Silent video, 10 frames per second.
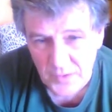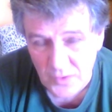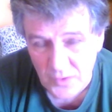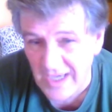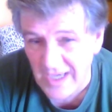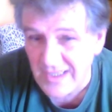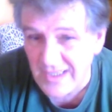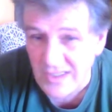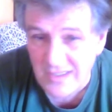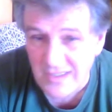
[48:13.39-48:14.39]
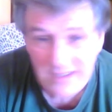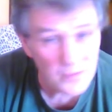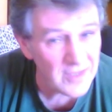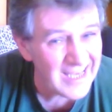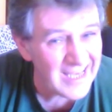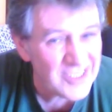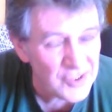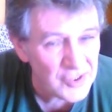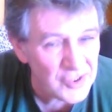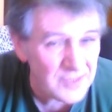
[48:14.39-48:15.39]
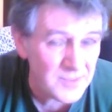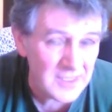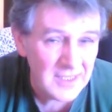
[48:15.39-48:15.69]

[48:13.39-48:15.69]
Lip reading: new changes in your relationships.